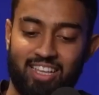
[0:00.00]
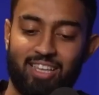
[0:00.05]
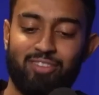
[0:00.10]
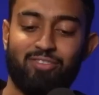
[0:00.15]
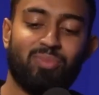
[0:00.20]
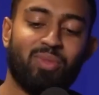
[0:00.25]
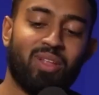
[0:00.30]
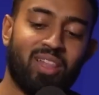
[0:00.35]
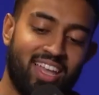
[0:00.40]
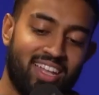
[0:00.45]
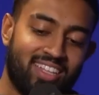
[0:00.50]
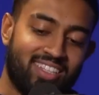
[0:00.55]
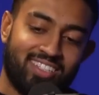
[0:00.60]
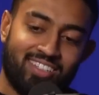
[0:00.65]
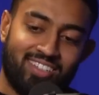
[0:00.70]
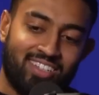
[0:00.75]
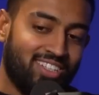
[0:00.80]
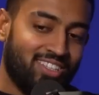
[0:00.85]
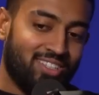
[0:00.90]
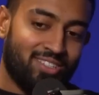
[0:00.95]
I give him the
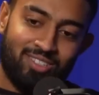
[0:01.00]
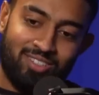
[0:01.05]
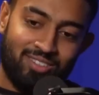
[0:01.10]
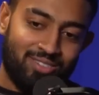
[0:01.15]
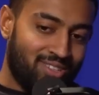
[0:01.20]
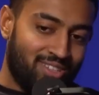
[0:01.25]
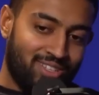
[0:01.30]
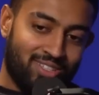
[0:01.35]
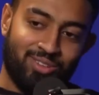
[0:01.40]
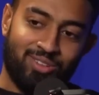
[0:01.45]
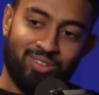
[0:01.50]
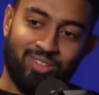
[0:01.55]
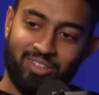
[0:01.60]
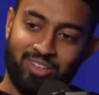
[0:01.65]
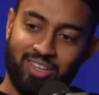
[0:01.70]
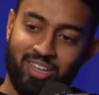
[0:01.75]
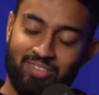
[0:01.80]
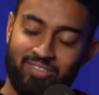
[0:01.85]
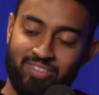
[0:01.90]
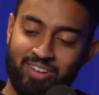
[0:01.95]
letter, and it's all
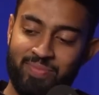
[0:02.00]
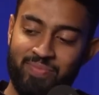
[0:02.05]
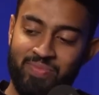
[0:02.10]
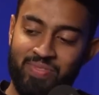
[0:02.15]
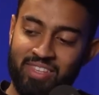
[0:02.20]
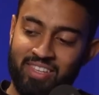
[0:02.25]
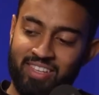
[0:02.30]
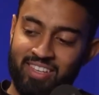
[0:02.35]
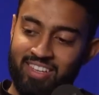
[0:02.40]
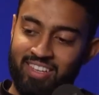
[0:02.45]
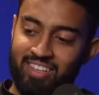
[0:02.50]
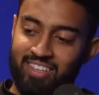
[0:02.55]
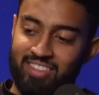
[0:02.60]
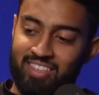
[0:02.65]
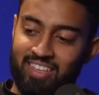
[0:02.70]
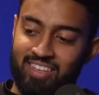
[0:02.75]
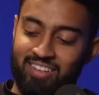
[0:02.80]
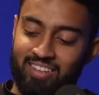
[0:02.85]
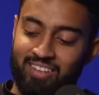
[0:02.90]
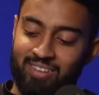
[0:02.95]
okay, right?
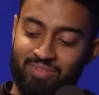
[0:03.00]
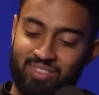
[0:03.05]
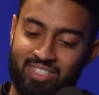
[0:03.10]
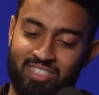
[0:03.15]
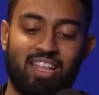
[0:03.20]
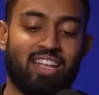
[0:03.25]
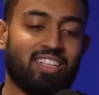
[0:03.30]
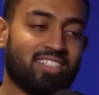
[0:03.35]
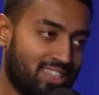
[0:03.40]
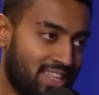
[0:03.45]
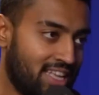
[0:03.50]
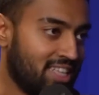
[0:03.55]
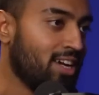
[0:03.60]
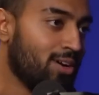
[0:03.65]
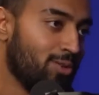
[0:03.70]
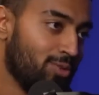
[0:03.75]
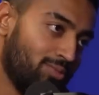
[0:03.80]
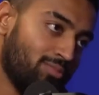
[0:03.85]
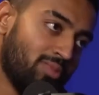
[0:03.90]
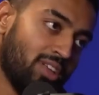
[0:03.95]
Then so that's
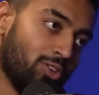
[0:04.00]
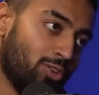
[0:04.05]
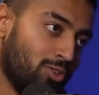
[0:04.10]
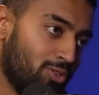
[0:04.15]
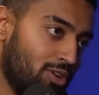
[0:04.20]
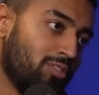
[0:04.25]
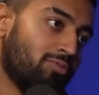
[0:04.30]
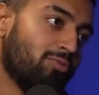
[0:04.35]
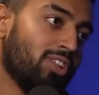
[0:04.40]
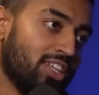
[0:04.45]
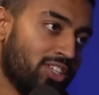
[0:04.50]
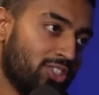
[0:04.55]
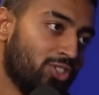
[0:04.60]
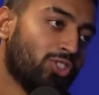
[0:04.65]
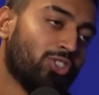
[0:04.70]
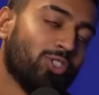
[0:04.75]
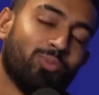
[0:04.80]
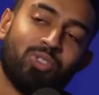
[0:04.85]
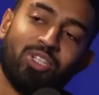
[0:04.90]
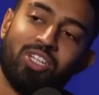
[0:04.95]
how it, like, you know, our
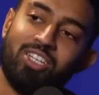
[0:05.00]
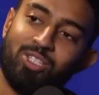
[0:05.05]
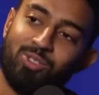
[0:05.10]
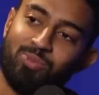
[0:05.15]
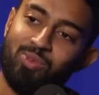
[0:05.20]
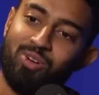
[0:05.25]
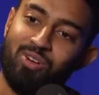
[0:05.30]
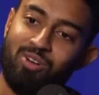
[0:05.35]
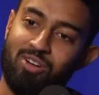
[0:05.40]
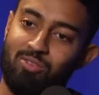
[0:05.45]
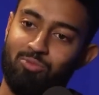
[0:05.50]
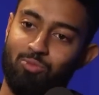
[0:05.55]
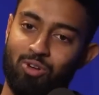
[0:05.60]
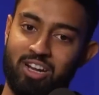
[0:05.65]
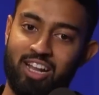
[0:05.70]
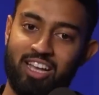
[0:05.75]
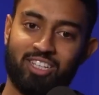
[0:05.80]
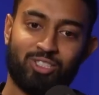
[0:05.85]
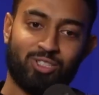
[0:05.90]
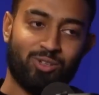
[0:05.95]
relationship changed. But
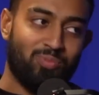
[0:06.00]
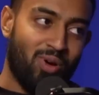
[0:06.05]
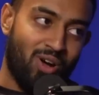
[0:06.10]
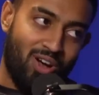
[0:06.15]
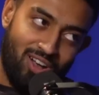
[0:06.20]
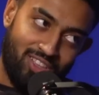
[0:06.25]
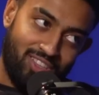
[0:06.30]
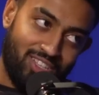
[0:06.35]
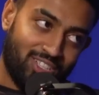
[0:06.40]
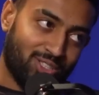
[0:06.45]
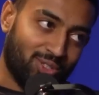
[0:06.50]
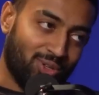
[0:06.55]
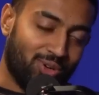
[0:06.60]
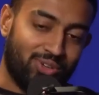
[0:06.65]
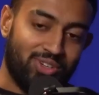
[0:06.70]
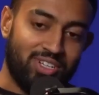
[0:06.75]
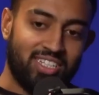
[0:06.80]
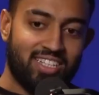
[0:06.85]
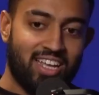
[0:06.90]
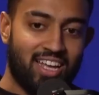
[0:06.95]
one extra part of this
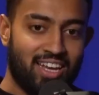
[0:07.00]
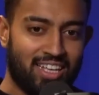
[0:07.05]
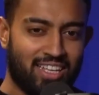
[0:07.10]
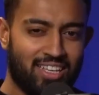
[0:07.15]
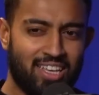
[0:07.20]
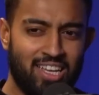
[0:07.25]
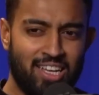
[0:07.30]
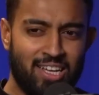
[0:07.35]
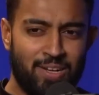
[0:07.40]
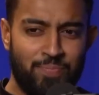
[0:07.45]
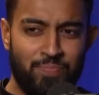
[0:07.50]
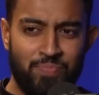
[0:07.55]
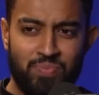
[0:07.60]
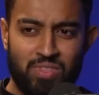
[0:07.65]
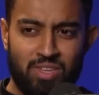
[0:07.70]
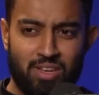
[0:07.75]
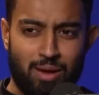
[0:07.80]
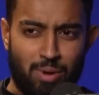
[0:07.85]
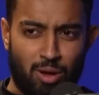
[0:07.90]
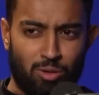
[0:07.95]
story is that, like,
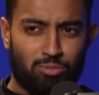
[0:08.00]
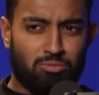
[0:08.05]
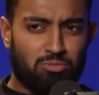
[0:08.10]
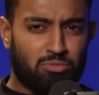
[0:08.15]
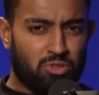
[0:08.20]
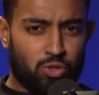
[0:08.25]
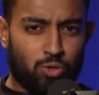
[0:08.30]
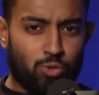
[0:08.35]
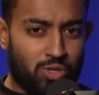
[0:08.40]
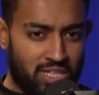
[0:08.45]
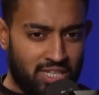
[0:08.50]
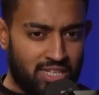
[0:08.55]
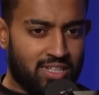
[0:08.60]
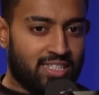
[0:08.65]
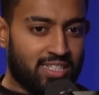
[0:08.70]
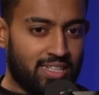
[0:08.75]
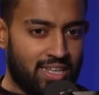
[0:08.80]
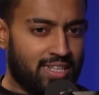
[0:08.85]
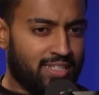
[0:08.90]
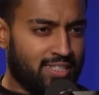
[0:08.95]
about 2
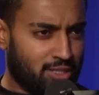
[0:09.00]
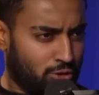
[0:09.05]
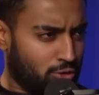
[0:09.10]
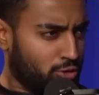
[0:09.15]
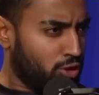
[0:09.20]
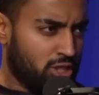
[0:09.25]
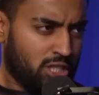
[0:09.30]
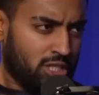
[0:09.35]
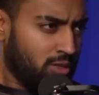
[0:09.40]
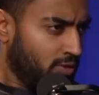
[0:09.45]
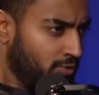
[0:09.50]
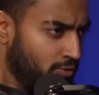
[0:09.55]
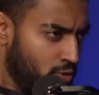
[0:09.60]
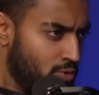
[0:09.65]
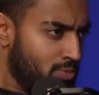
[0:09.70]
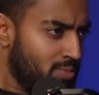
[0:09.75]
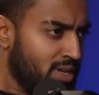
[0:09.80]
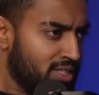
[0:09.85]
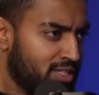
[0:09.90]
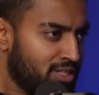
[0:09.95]
years later, so just a
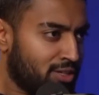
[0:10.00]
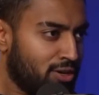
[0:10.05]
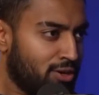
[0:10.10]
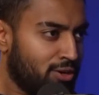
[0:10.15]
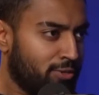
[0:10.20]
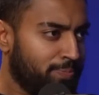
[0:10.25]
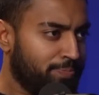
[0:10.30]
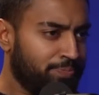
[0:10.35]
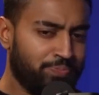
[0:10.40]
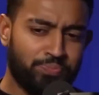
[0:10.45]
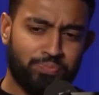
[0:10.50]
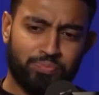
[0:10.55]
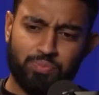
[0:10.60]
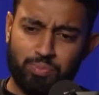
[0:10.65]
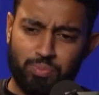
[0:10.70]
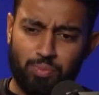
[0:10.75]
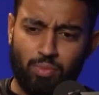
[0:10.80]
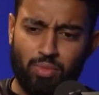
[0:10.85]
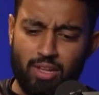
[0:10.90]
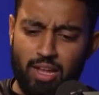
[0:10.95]
few months ago,
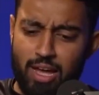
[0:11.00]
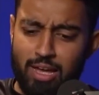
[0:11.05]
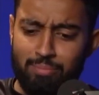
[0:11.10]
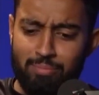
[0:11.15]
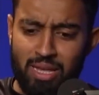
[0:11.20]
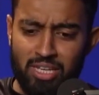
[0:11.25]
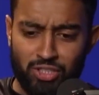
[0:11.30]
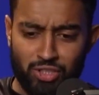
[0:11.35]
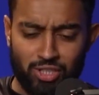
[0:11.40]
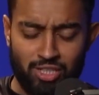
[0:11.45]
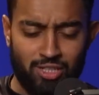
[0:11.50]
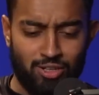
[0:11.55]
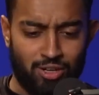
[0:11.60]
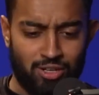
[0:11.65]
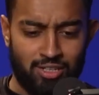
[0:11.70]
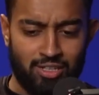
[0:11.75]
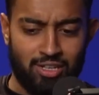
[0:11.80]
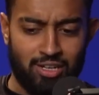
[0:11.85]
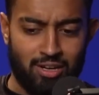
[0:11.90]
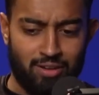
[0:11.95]
I mentioned it
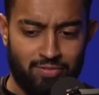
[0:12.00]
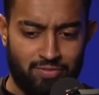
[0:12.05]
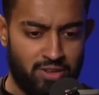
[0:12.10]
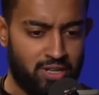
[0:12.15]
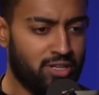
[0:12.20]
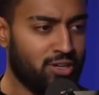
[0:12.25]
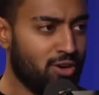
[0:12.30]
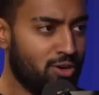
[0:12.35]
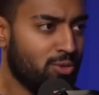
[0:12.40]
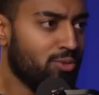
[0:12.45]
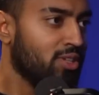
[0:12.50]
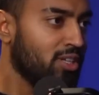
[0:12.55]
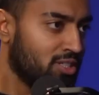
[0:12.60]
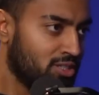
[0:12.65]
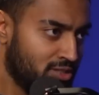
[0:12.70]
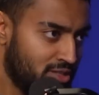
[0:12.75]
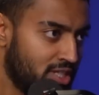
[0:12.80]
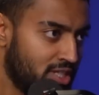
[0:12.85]
on a video, this